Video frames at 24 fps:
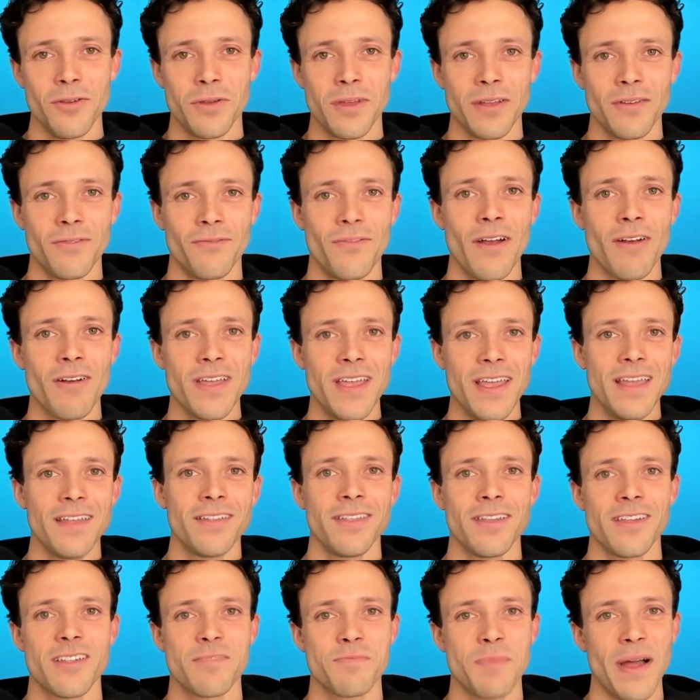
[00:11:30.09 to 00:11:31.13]
can very
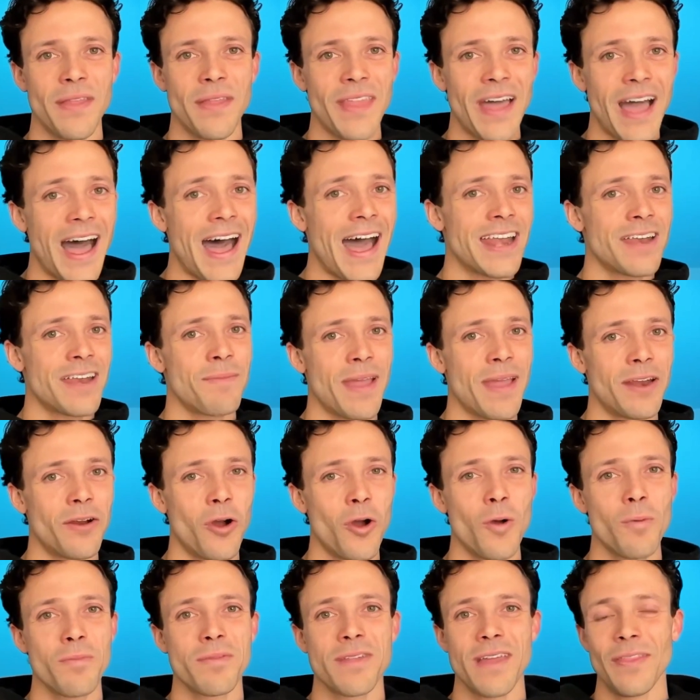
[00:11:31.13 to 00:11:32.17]
easily spot the high demand
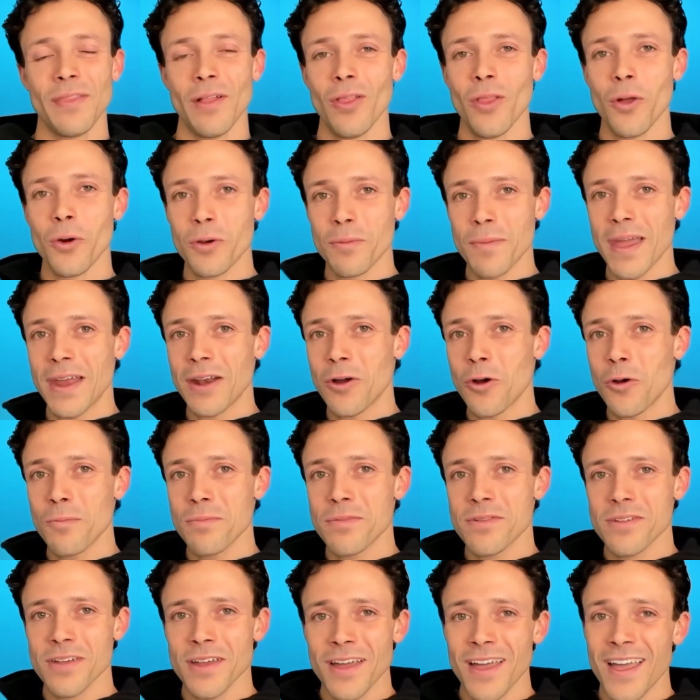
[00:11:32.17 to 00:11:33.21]
homes and the low demand
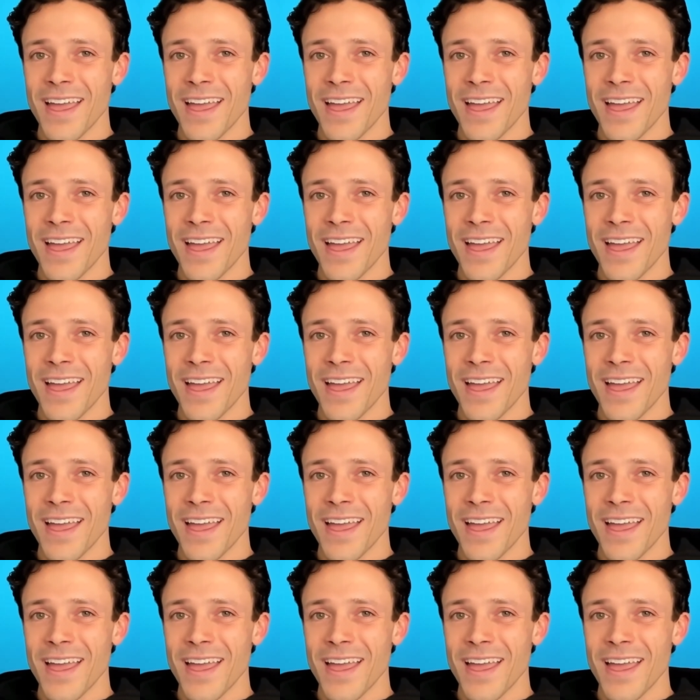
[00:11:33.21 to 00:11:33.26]
homes.